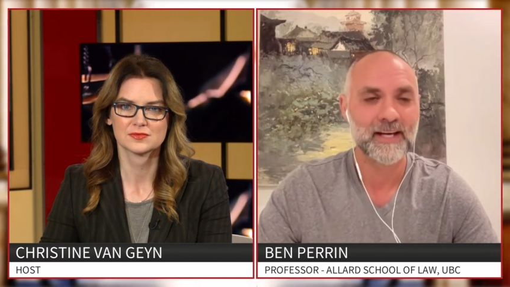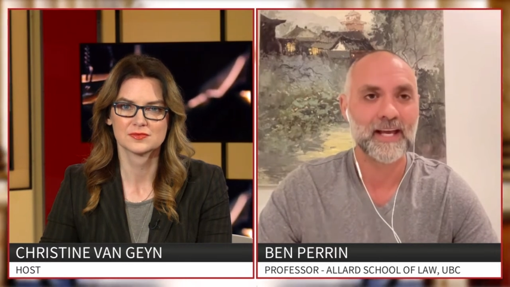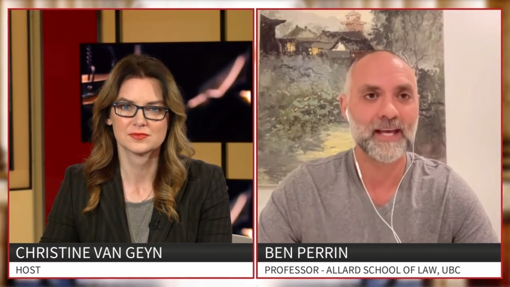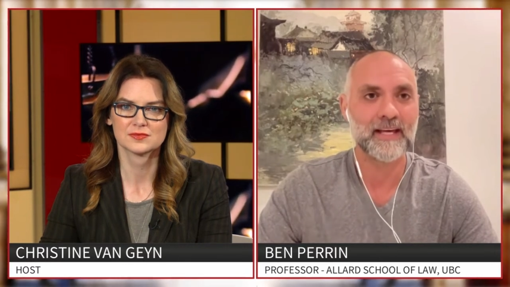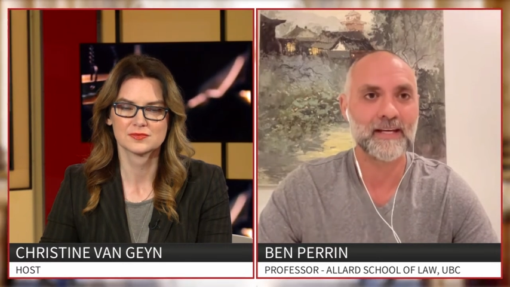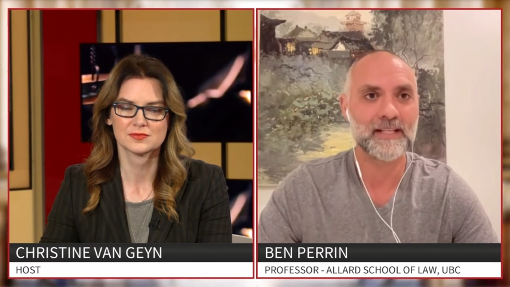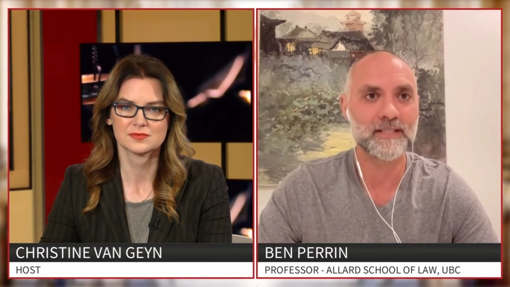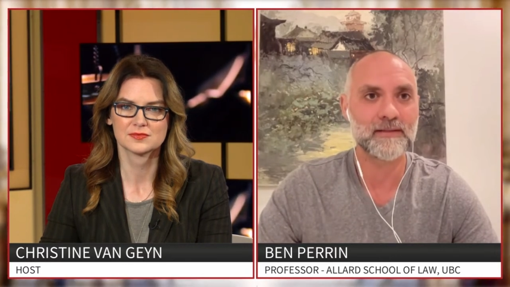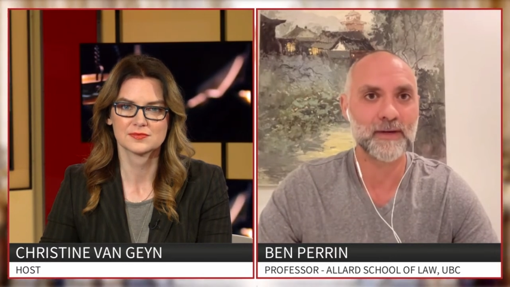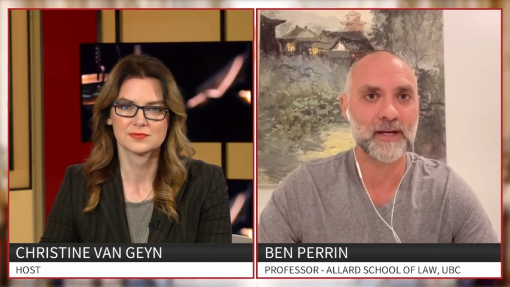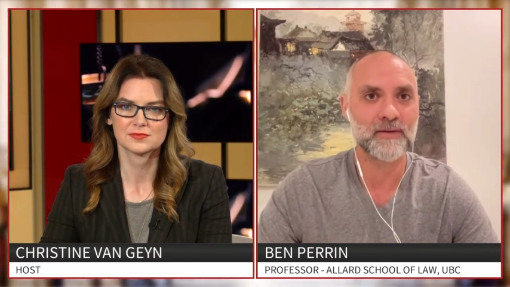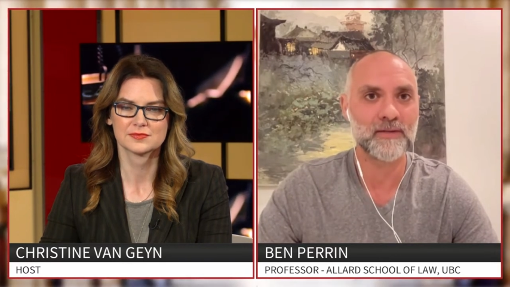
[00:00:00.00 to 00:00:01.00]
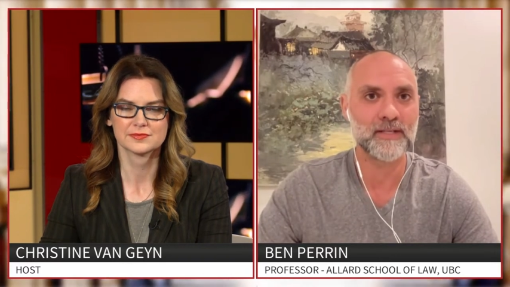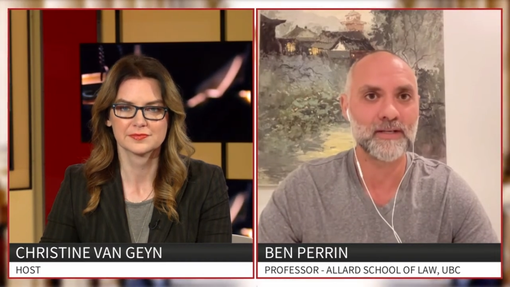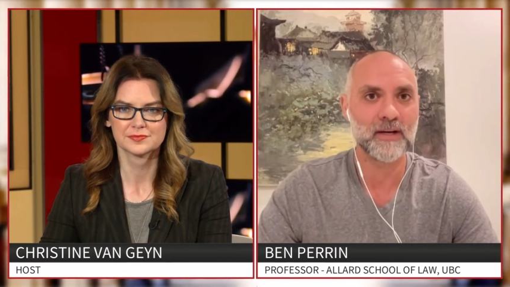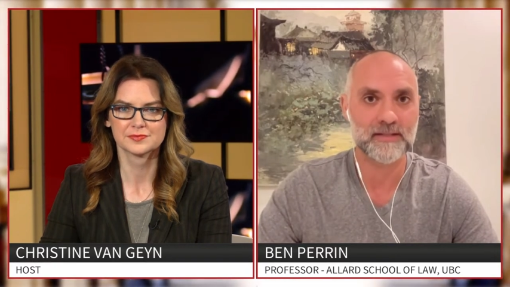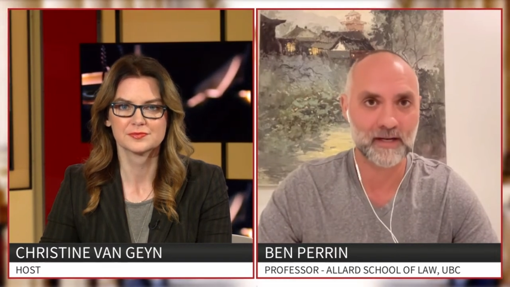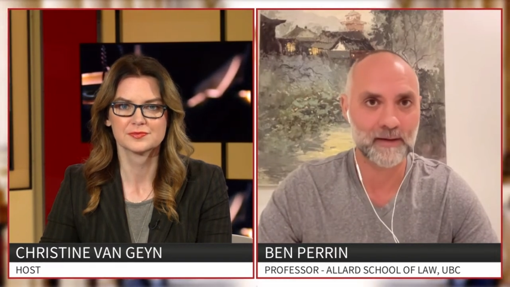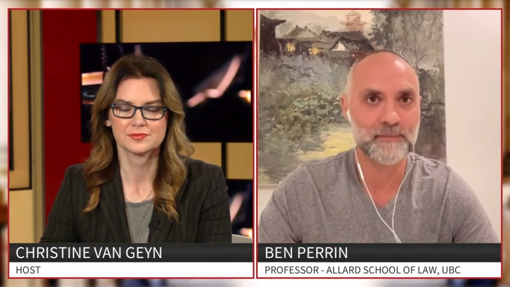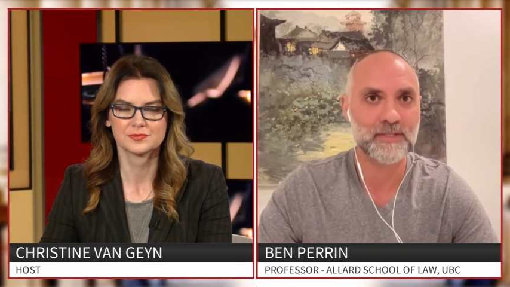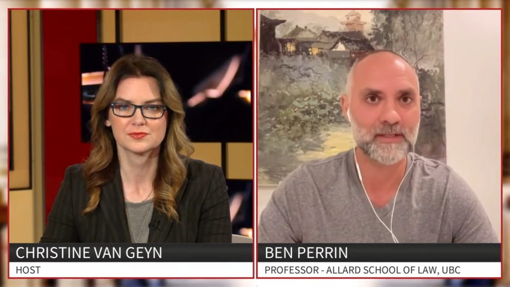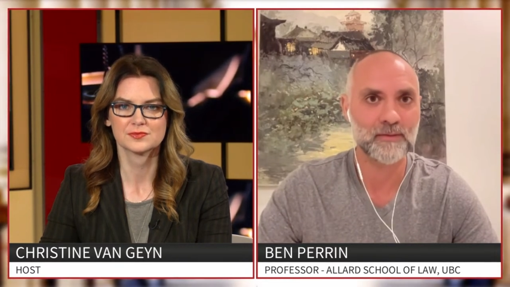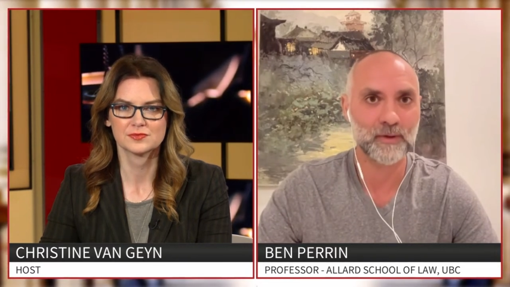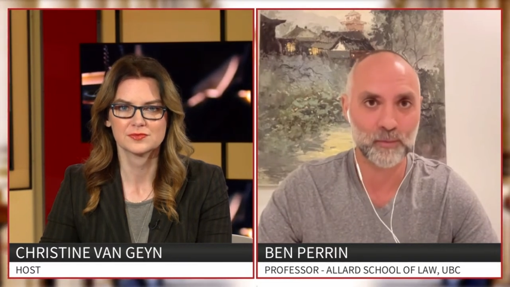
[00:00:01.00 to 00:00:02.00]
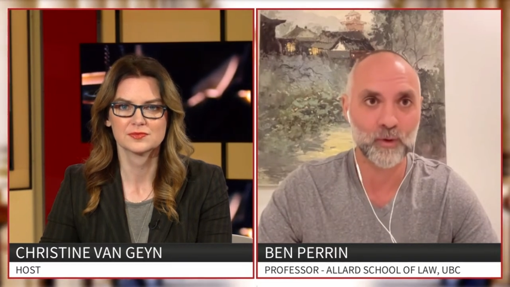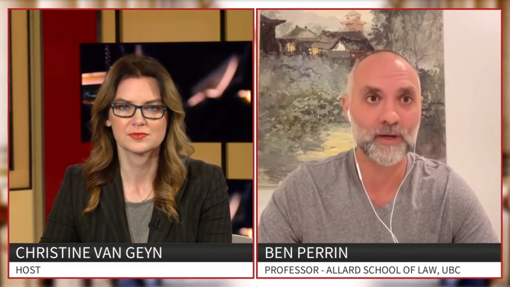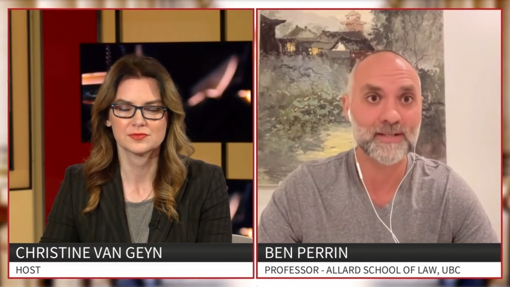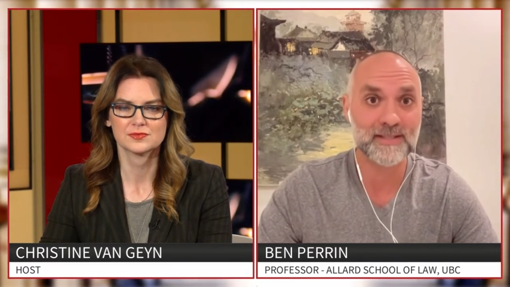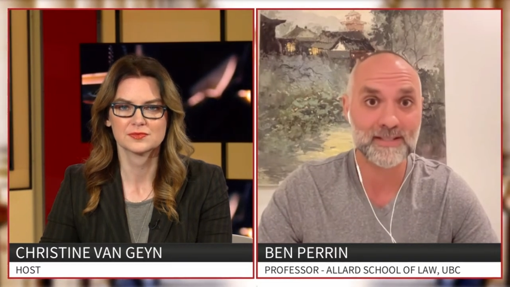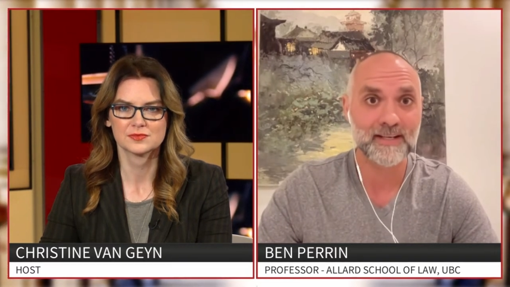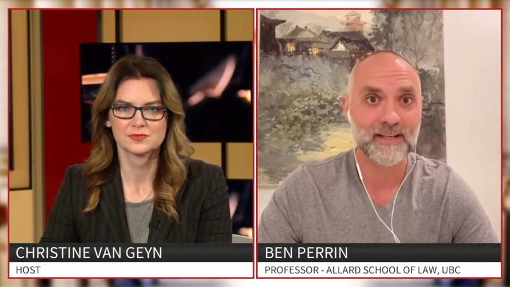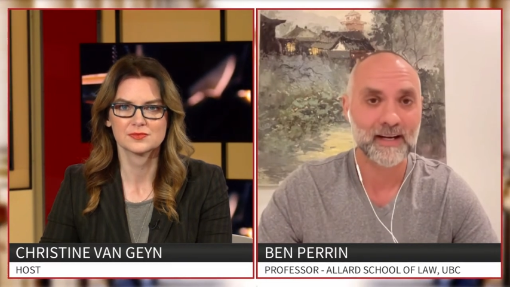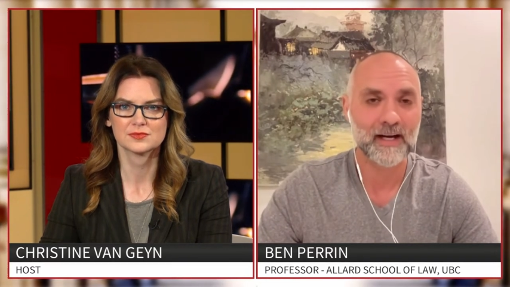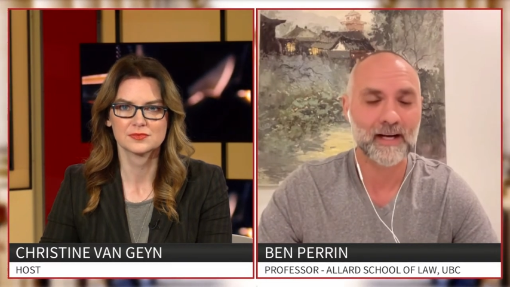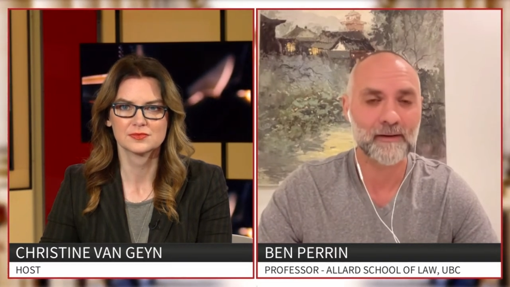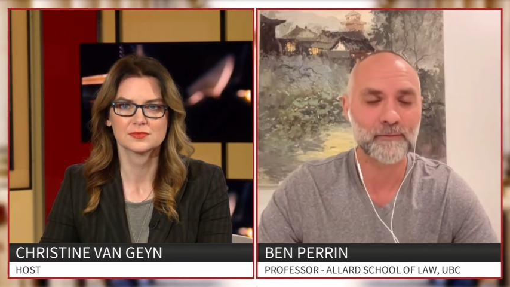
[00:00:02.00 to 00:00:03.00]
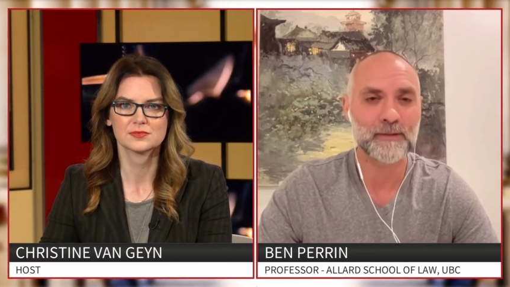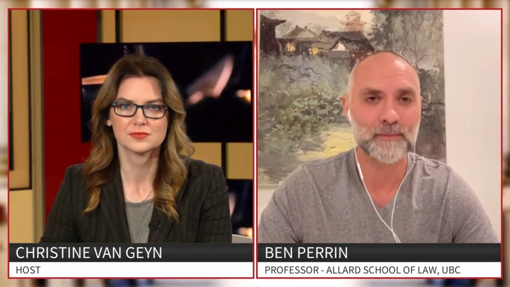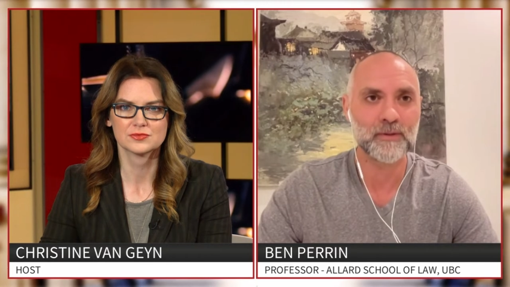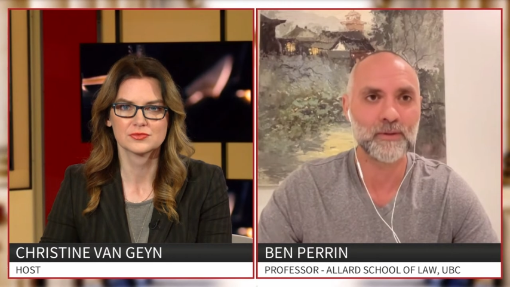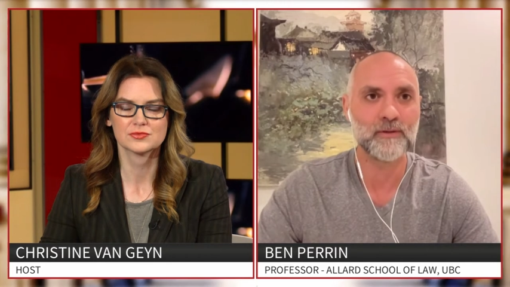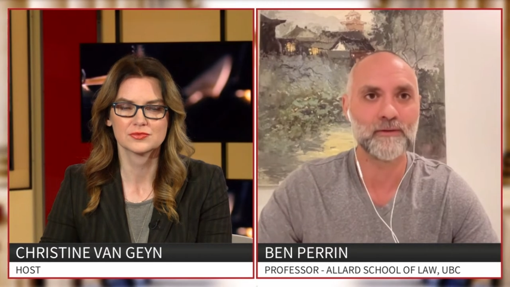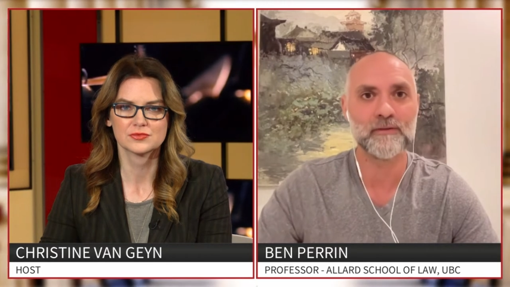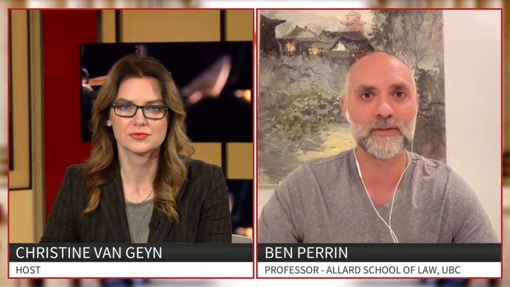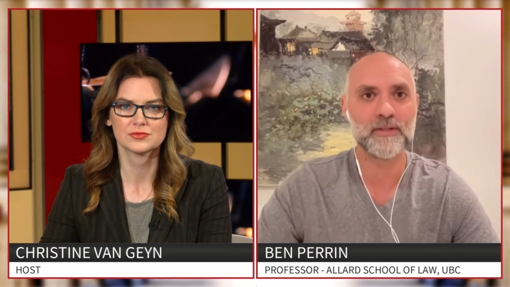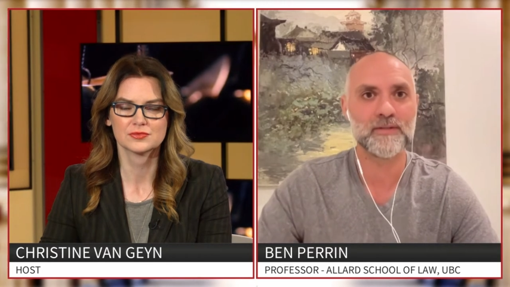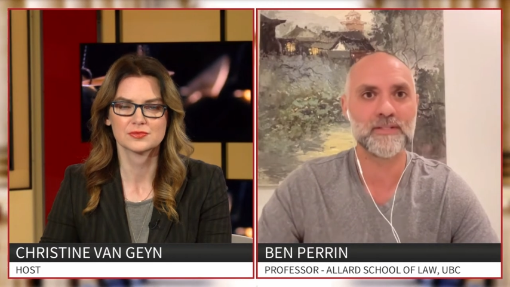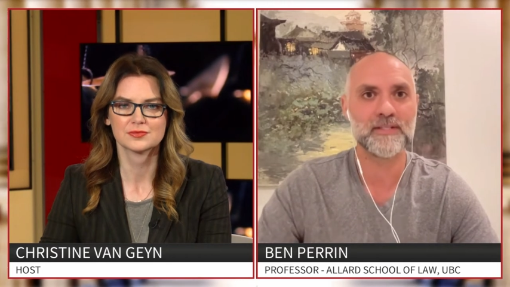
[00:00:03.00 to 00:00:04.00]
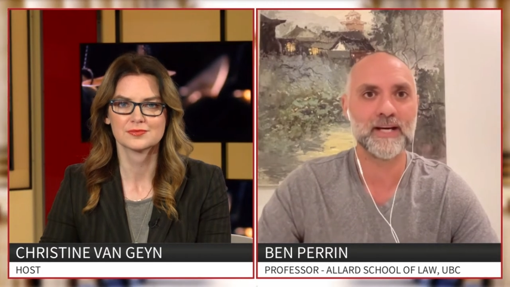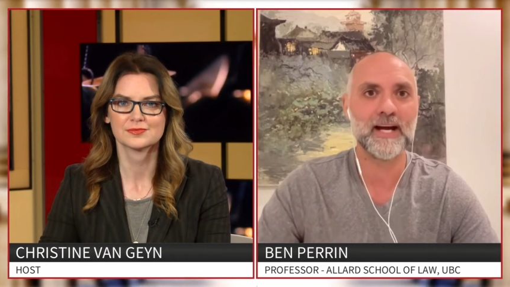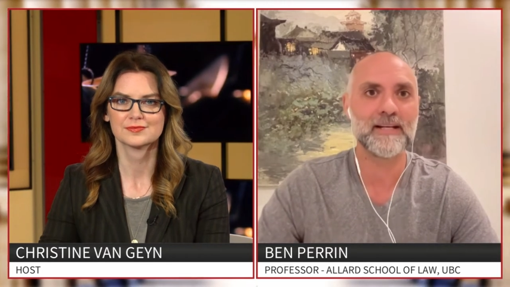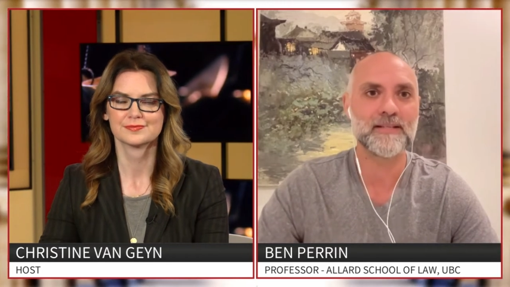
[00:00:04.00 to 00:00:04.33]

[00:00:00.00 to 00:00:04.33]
Speaker 1: And it's found in autopsy reports of people who have overdosed and died.